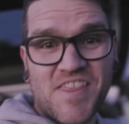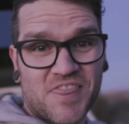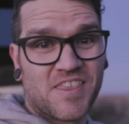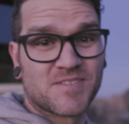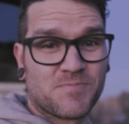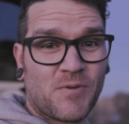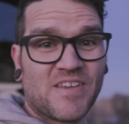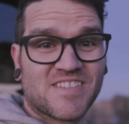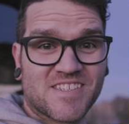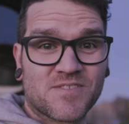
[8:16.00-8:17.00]
This
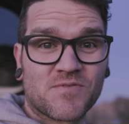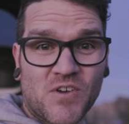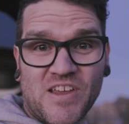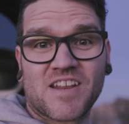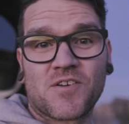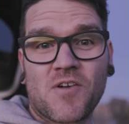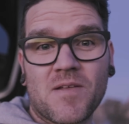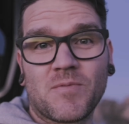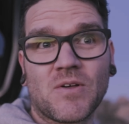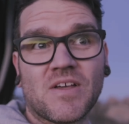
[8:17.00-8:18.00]
place is freaking
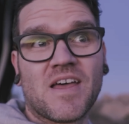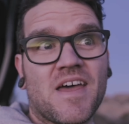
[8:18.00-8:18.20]
incredible.